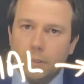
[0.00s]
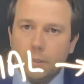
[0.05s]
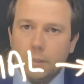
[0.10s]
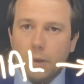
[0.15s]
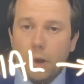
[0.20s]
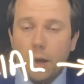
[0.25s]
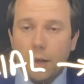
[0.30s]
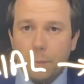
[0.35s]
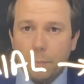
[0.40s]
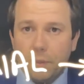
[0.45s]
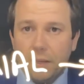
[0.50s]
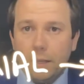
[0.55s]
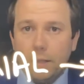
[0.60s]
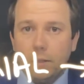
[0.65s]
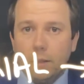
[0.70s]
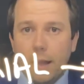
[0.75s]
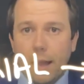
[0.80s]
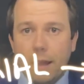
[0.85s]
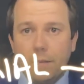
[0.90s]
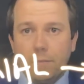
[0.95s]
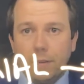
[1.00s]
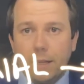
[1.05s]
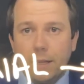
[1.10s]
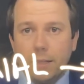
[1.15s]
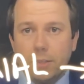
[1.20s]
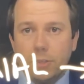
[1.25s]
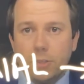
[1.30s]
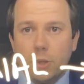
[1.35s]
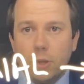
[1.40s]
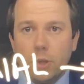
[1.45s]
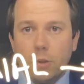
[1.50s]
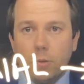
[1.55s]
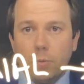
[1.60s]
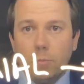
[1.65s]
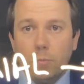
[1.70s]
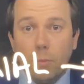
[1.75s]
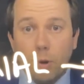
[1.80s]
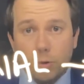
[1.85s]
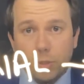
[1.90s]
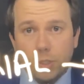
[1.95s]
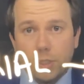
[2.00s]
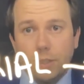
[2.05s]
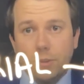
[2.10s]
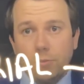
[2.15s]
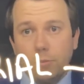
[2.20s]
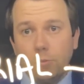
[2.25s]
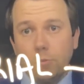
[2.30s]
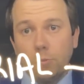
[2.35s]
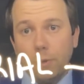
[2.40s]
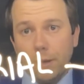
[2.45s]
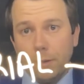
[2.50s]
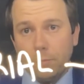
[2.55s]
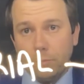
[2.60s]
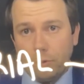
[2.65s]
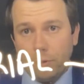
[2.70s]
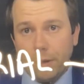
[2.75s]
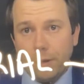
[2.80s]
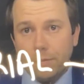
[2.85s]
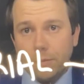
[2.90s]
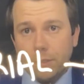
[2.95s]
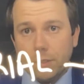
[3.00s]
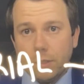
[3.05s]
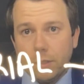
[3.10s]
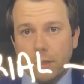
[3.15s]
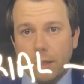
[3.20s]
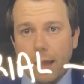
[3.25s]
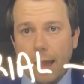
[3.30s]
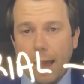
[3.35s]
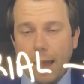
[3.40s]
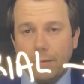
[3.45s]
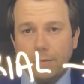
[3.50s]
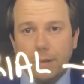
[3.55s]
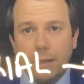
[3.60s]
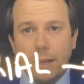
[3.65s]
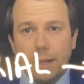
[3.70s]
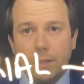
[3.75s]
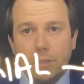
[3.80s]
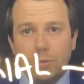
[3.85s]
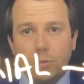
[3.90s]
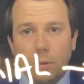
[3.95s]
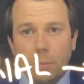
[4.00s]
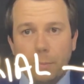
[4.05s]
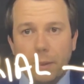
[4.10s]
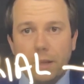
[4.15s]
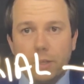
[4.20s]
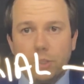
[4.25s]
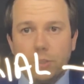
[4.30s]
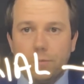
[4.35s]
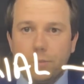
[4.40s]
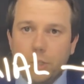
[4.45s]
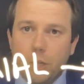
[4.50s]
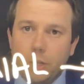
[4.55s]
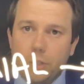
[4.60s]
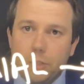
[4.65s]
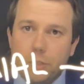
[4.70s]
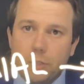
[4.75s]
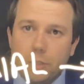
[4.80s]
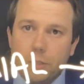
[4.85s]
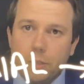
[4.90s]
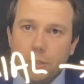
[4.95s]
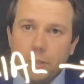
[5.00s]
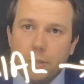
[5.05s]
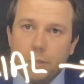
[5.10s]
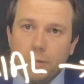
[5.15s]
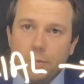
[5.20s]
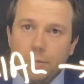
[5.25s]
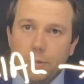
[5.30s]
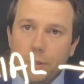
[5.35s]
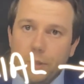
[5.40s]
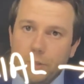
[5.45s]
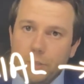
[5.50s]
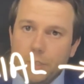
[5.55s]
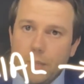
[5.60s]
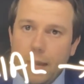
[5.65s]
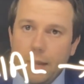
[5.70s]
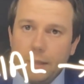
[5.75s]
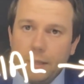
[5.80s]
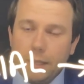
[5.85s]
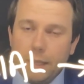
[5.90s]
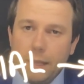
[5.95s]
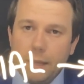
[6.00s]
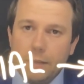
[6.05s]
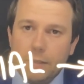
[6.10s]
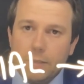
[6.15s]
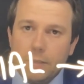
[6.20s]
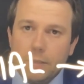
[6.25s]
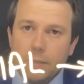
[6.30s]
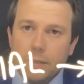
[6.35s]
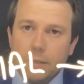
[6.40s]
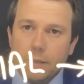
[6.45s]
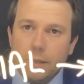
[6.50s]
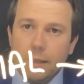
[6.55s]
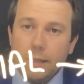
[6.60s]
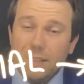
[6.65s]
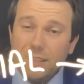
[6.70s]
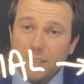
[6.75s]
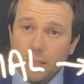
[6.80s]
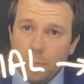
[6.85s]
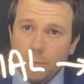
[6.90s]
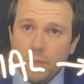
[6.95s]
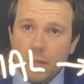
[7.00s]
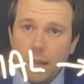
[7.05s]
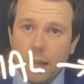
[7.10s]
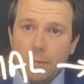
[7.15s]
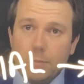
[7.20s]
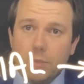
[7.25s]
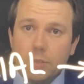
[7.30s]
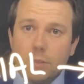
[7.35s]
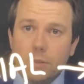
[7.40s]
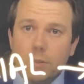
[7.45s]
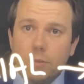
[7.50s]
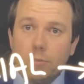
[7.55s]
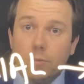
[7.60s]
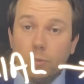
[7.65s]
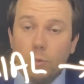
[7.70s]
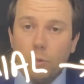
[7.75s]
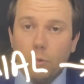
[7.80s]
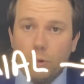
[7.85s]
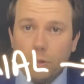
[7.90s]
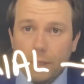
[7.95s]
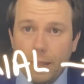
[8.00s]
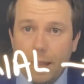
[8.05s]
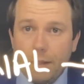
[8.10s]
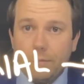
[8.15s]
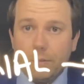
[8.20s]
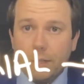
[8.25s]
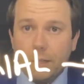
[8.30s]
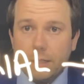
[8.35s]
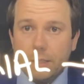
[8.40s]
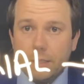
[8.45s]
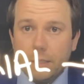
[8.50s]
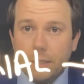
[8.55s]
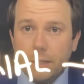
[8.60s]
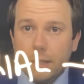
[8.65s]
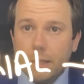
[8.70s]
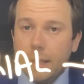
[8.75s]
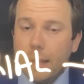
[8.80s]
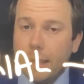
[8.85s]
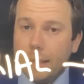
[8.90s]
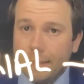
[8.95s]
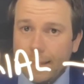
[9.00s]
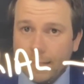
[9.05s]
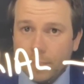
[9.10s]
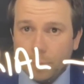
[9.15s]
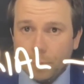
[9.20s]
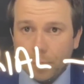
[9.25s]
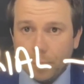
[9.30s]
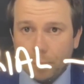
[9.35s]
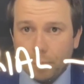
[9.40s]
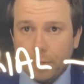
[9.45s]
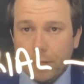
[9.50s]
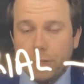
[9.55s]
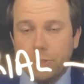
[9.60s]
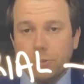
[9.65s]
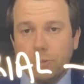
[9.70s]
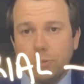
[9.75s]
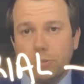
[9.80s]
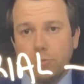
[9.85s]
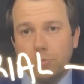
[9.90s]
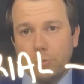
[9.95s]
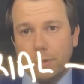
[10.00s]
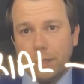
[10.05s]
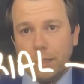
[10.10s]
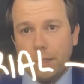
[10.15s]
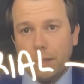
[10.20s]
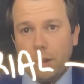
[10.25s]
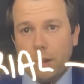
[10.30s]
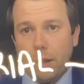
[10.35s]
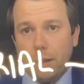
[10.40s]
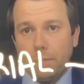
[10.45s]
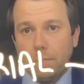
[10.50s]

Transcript: On appeal, advocates, mostly through written briefs, advocate to a bench of judges for their side of the case, and sometimes through oral advocacy, and that's where the pressure is really on.